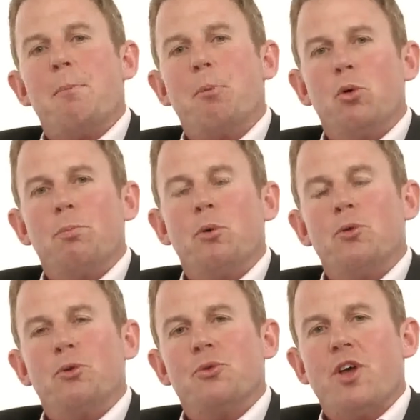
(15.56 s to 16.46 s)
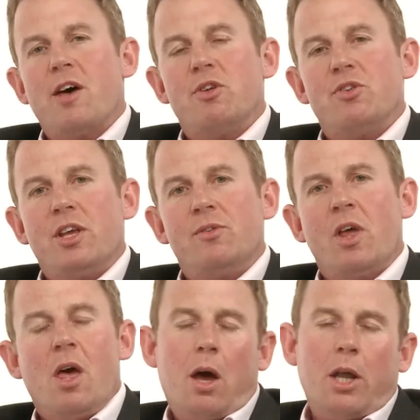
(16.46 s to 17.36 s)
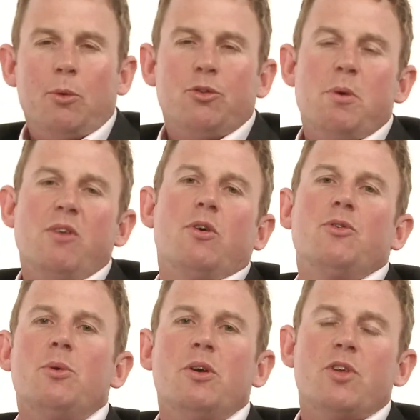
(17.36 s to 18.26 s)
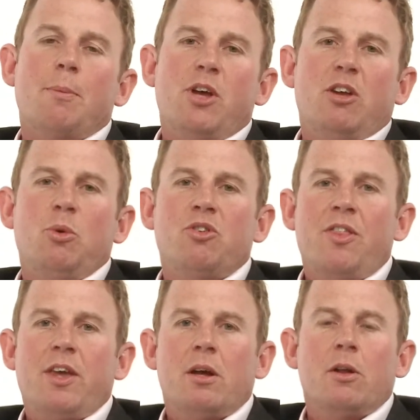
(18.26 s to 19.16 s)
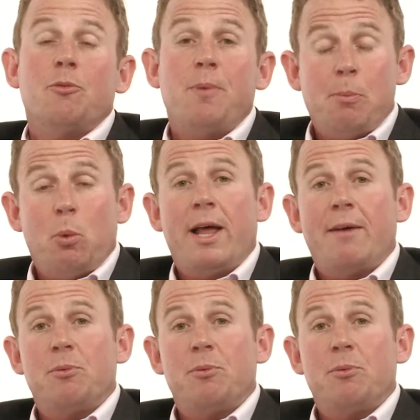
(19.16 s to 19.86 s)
board portal services, and I want to move on to a subject which I think a lot of people will have some